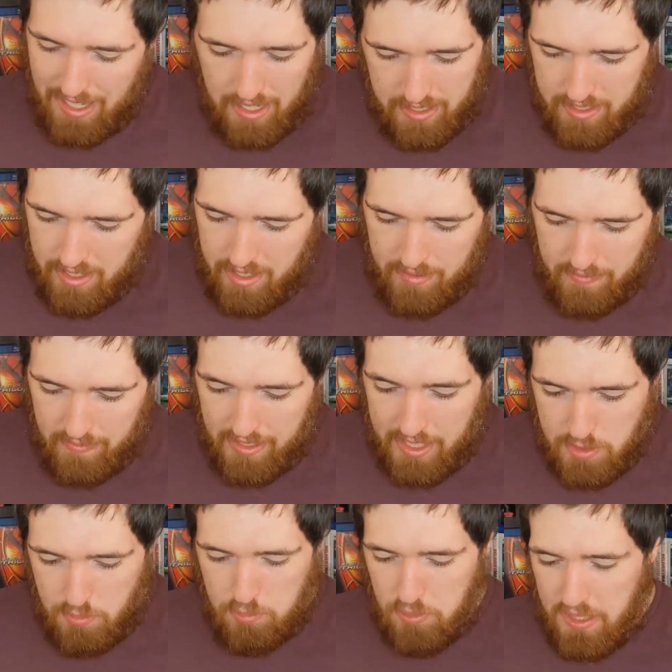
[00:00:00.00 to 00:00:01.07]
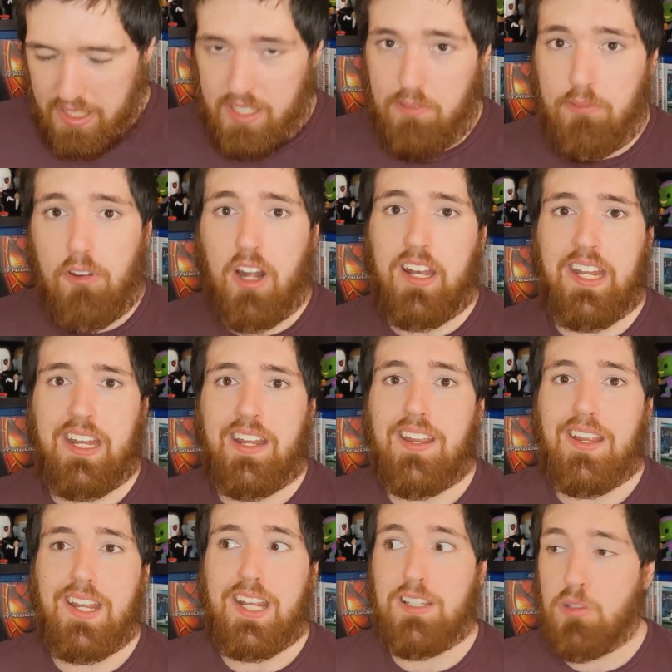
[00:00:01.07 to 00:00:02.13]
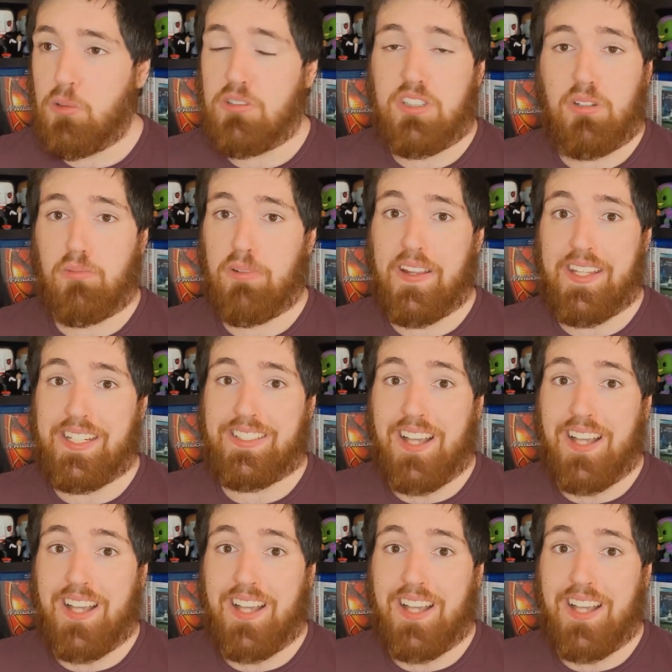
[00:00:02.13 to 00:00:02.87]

I don't know. It's really funny. It's also really